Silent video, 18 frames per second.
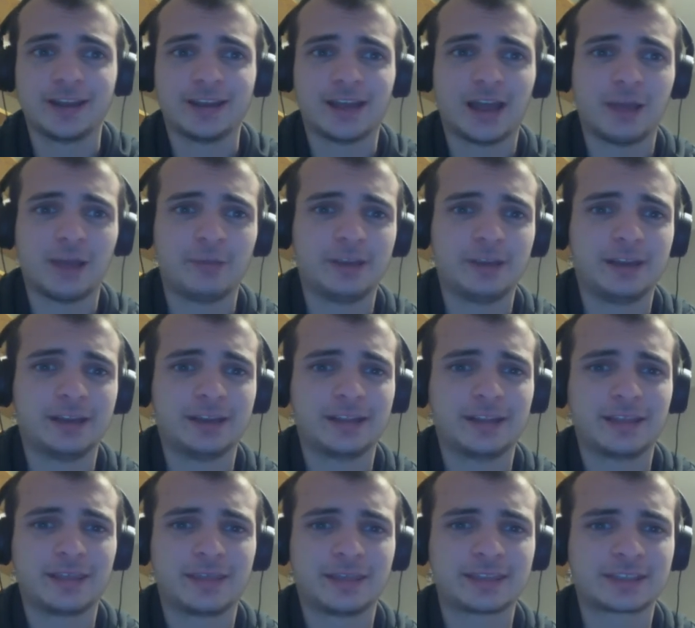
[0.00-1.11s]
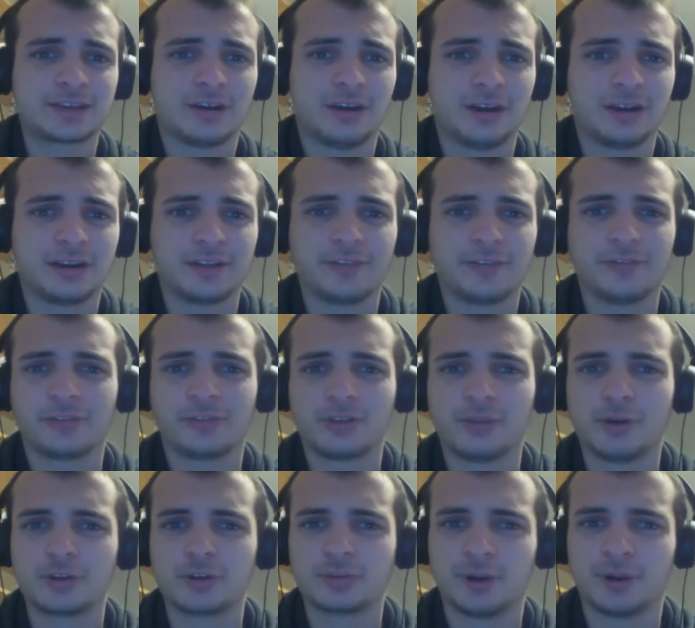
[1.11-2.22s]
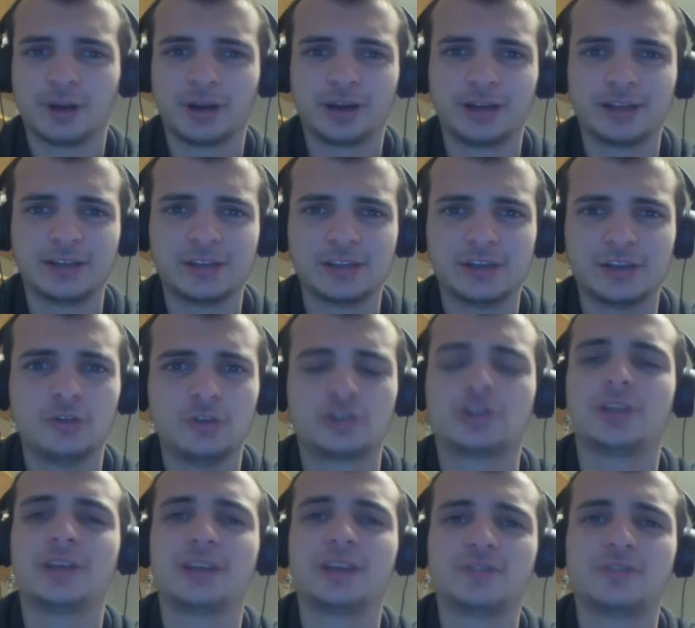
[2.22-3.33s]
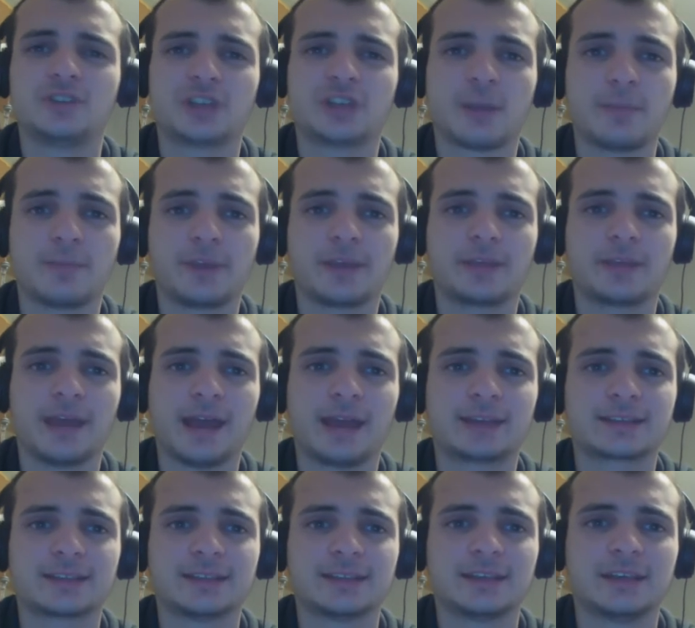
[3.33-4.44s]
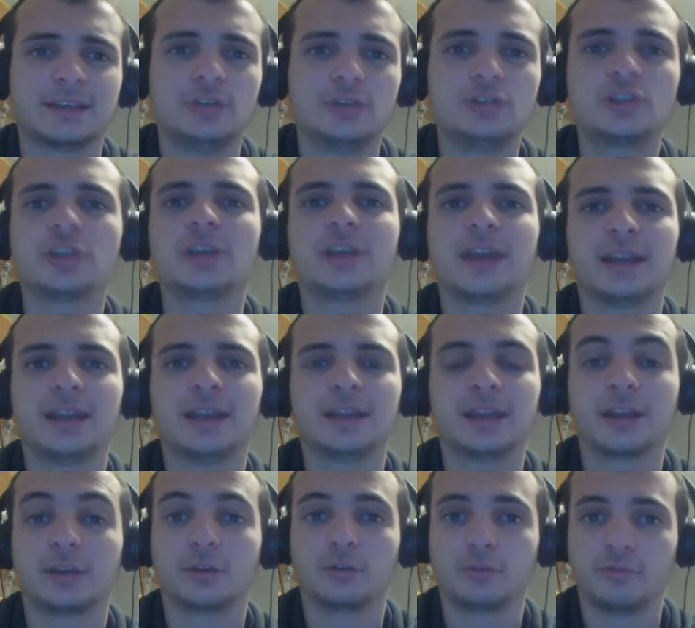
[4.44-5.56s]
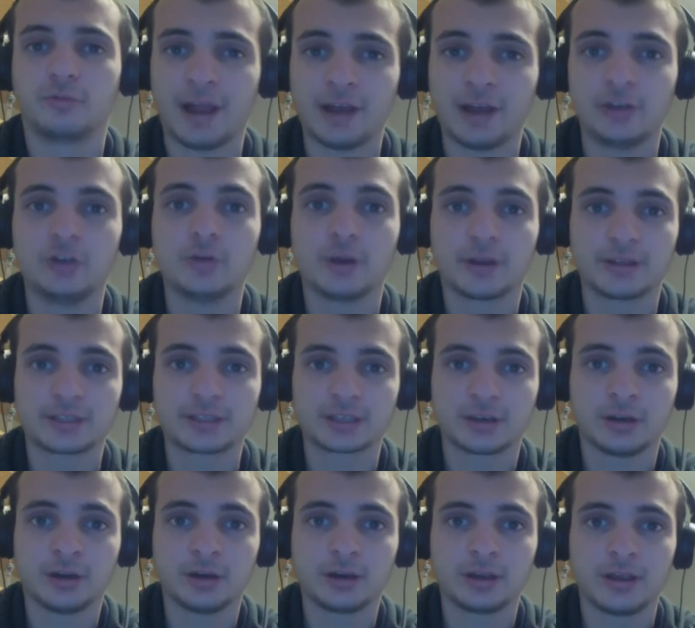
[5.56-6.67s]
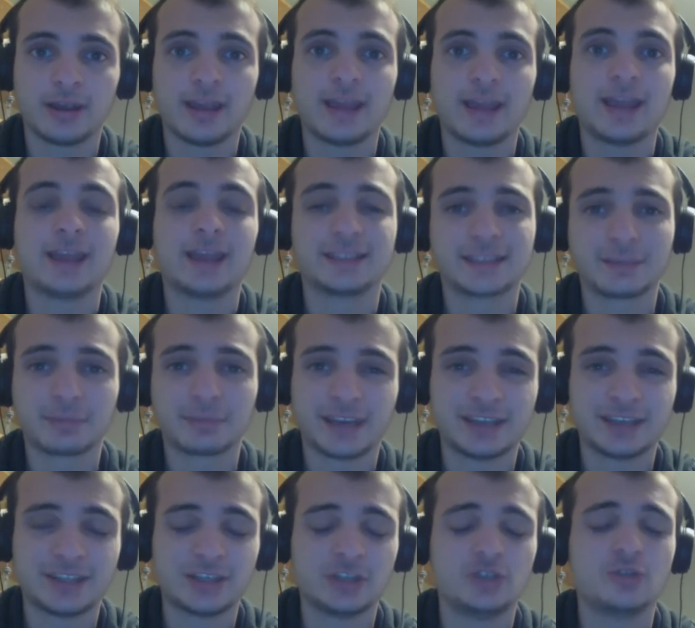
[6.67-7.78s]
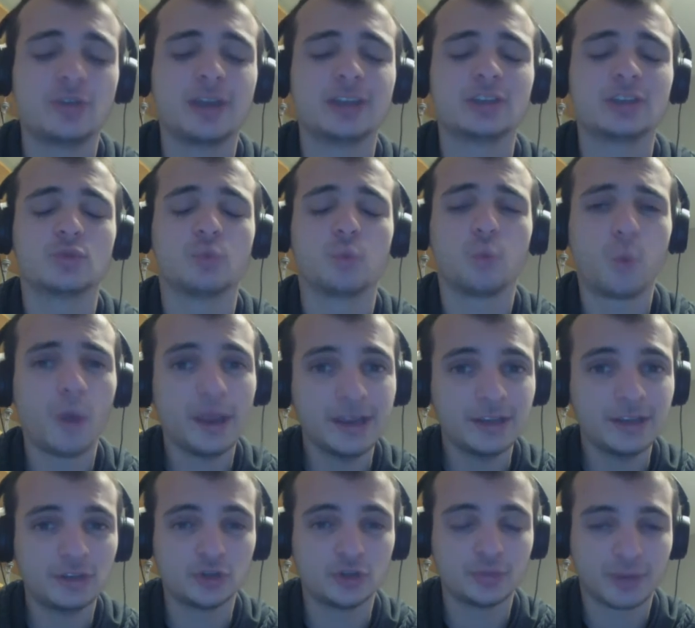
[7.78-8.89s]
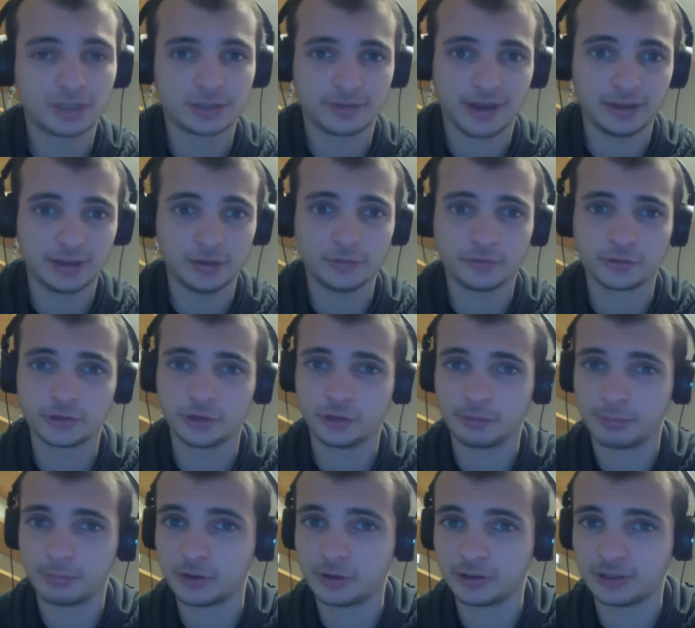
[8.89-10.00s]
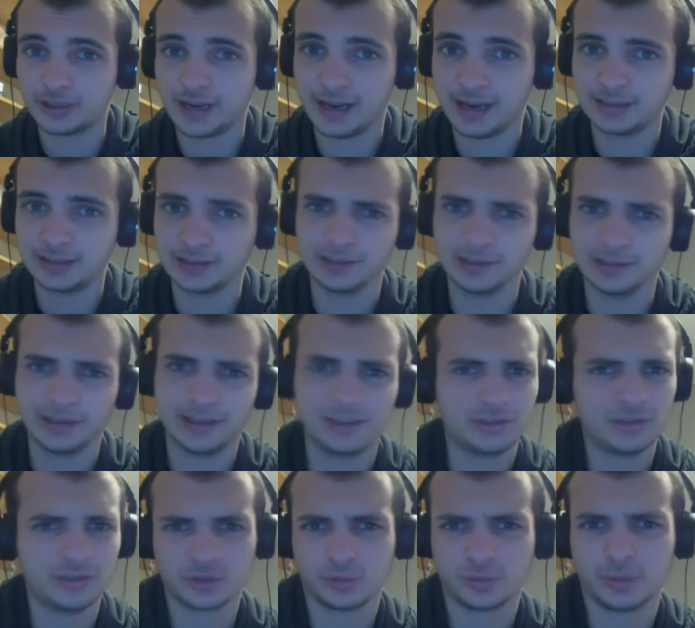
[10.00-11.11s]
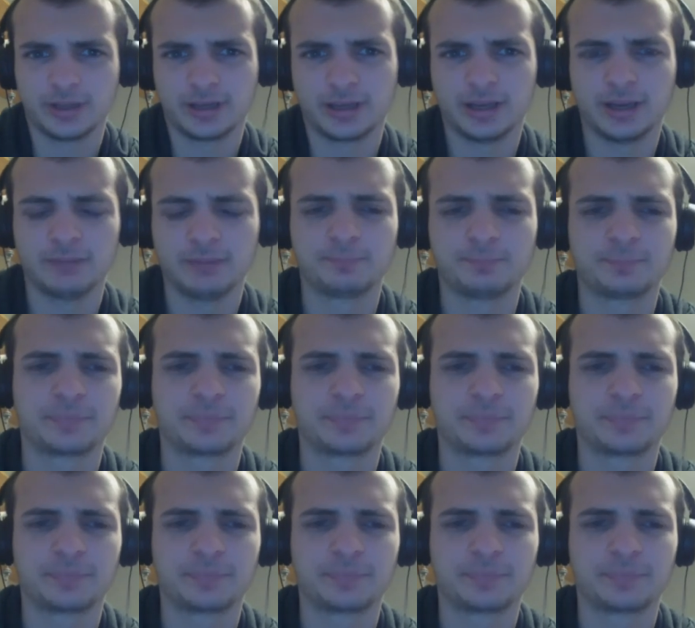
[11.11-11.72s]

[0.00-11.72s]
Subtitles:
I mean, this card, for the most part, usually gives you something that usually you get like value out of this card, and in some cases you get just way too much value for your opponent to handle, and you just win the game.